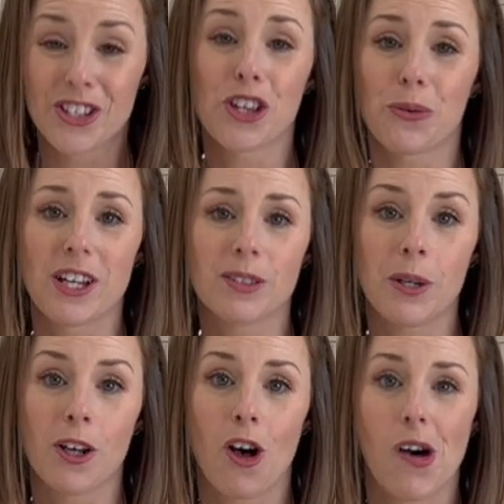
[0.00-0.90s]
So the
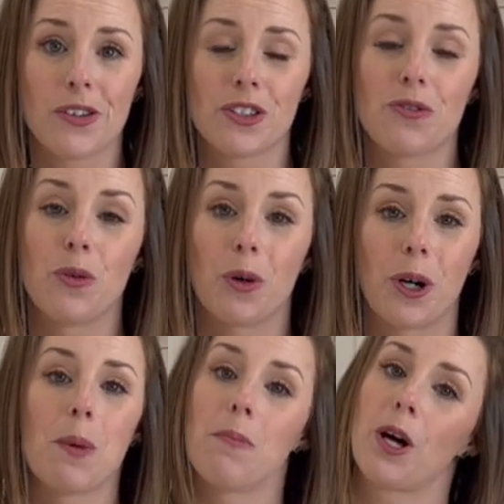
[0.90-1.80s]
recipe calls
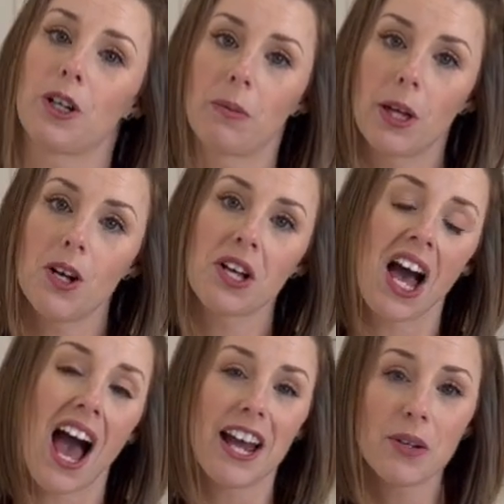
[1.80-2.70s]
for buttermilk.
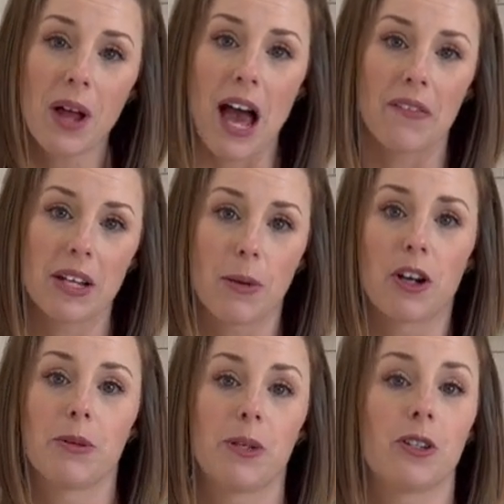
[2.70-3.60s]
I don't have any
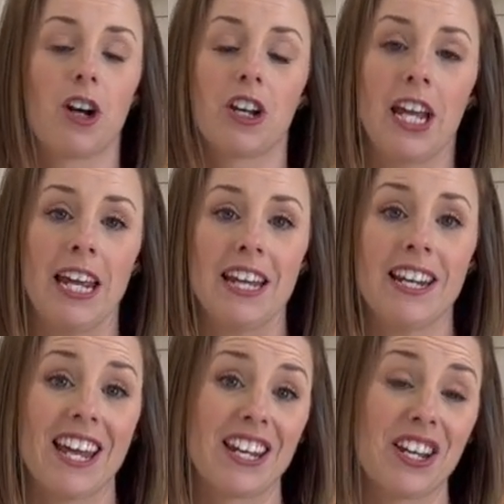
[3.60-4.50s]
buttermilk on hand,
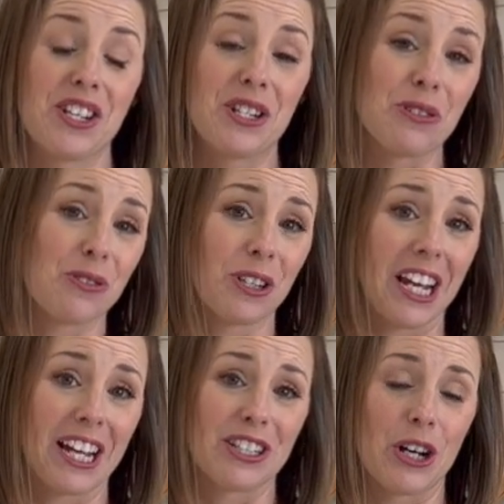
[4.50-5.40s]
and usually
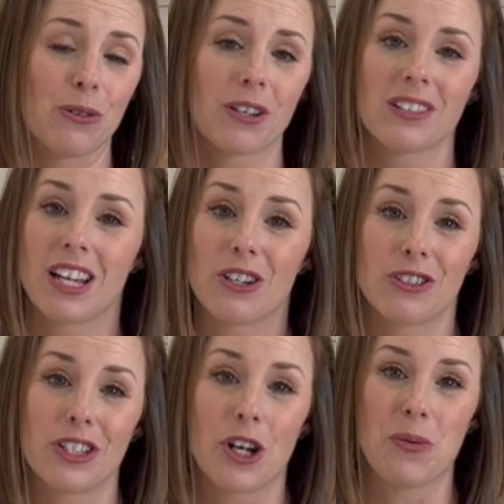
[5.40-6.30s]
I don't because I
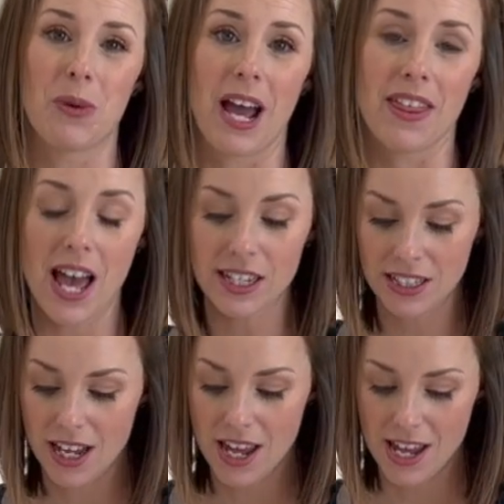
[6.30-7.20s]
usually don't buy that.
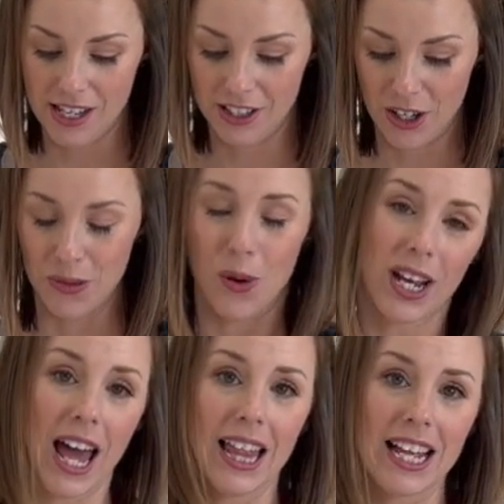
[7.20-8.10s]
And so what
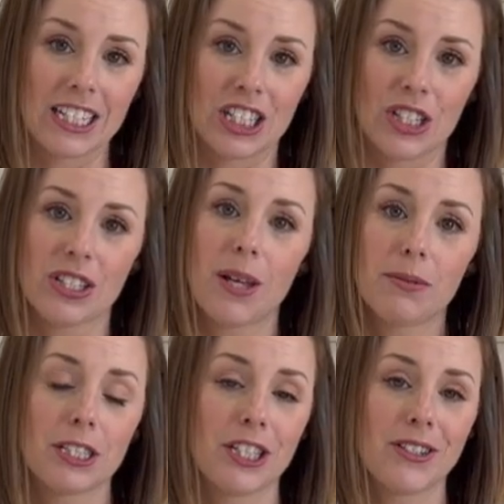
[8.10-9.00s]
I like to do to
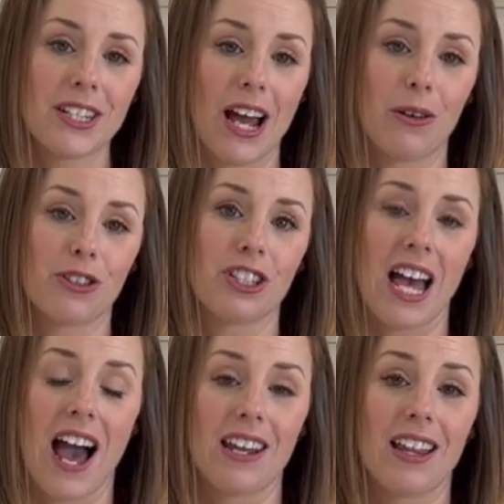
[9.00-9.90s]
substitute, I will just
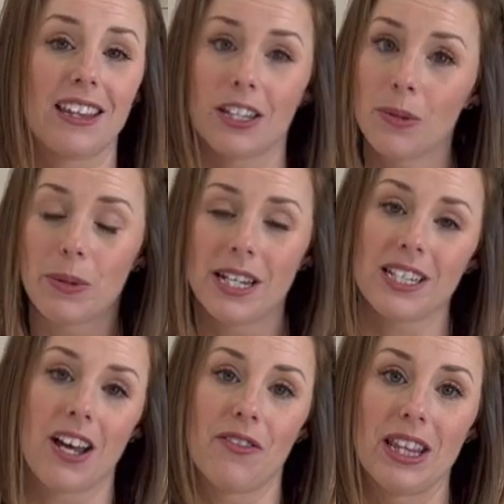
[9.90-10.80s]
add a little bit
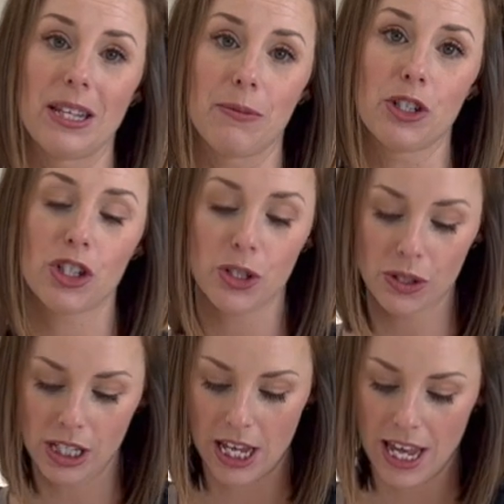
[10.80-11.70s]
of lemon
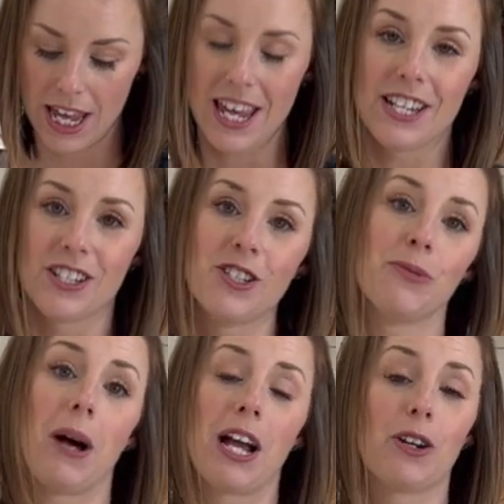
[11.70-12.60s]
juice into
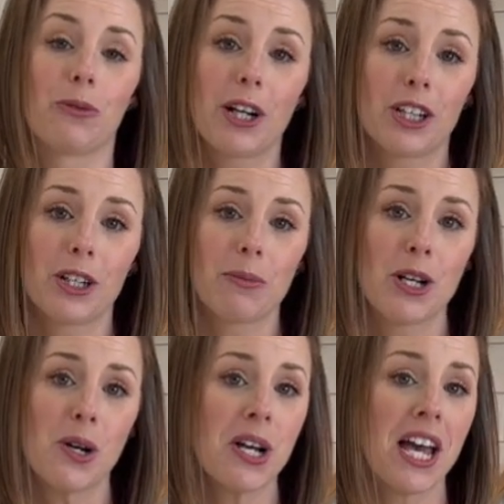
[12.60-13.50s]
my regular
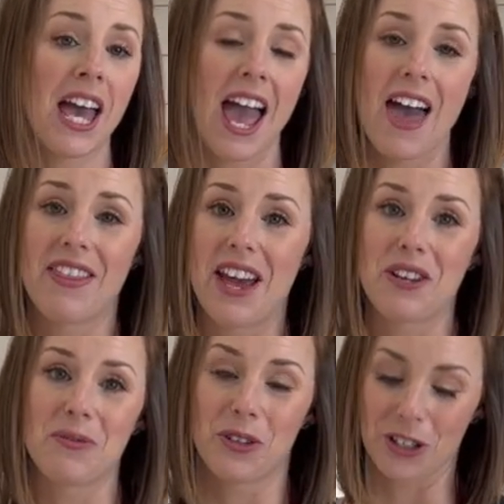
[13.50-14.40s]
milk, and
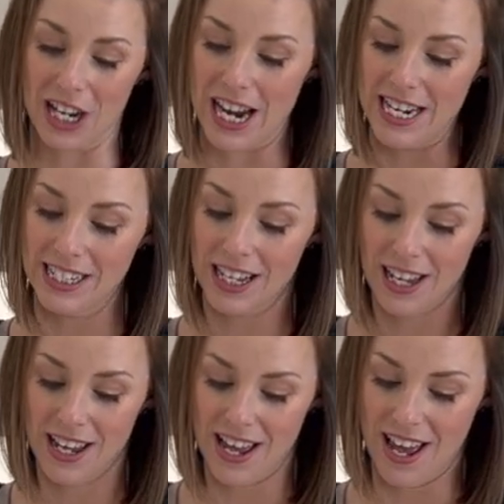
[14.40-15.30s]
that'll create
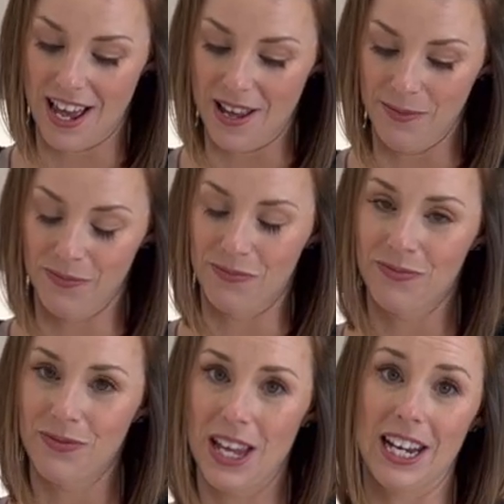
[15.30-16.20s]
a
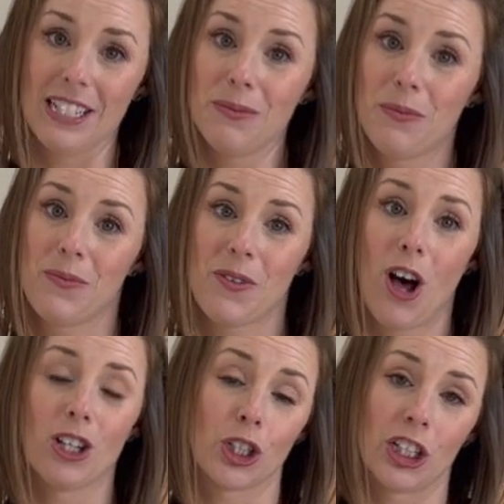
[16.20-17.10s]
nice
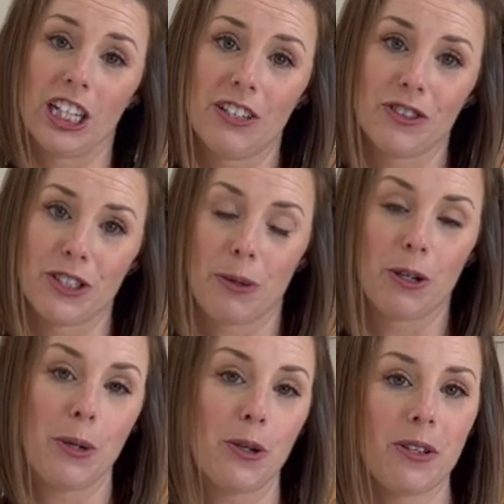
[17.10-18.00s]
alternative to
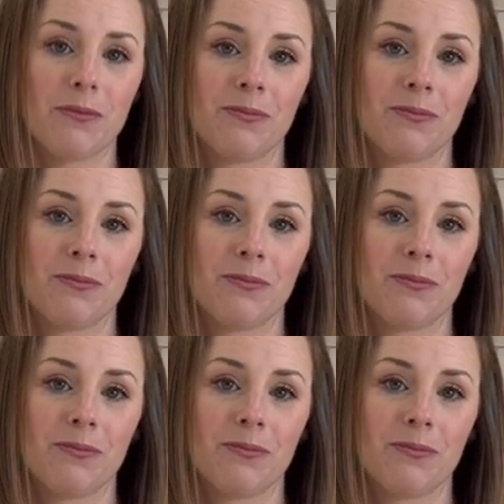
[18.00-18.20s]
buttermilk.